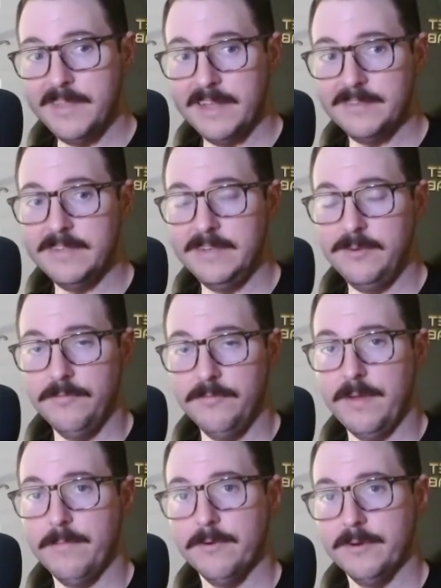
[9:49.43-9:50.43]
That's the
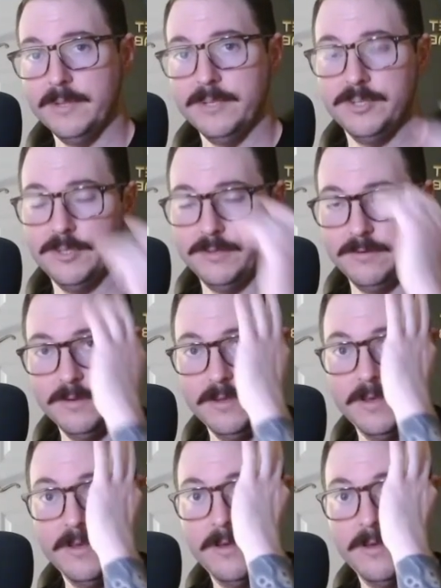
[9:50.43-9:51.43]
November edition
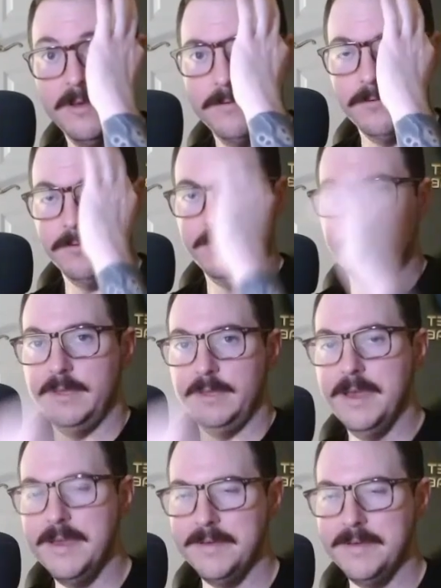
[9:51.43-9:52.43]
for the
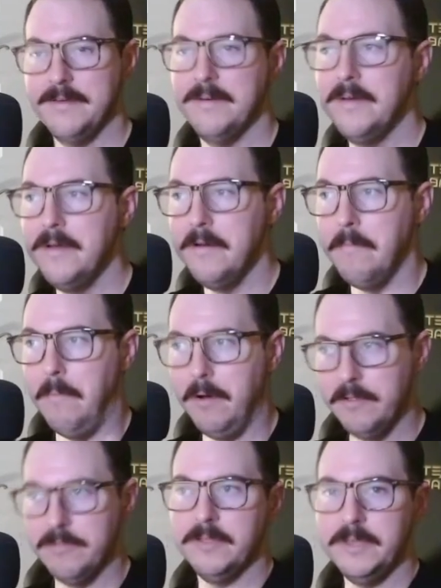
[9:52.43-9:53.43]

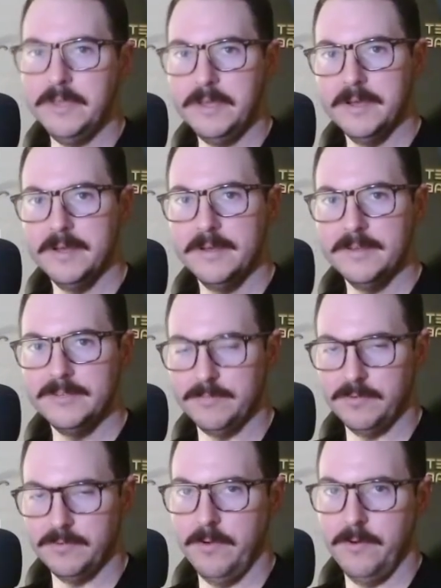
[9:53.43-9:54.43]
monthly
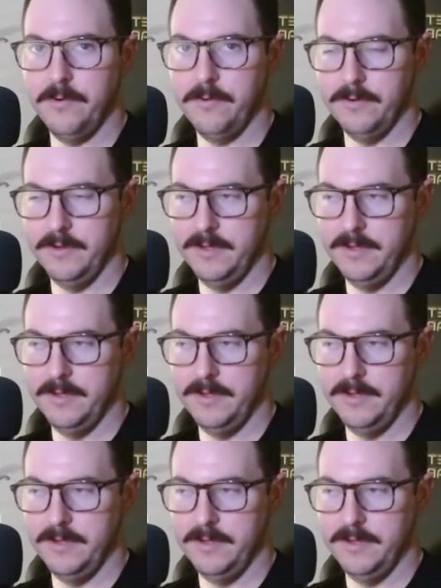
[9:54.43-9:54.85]
SimpleMO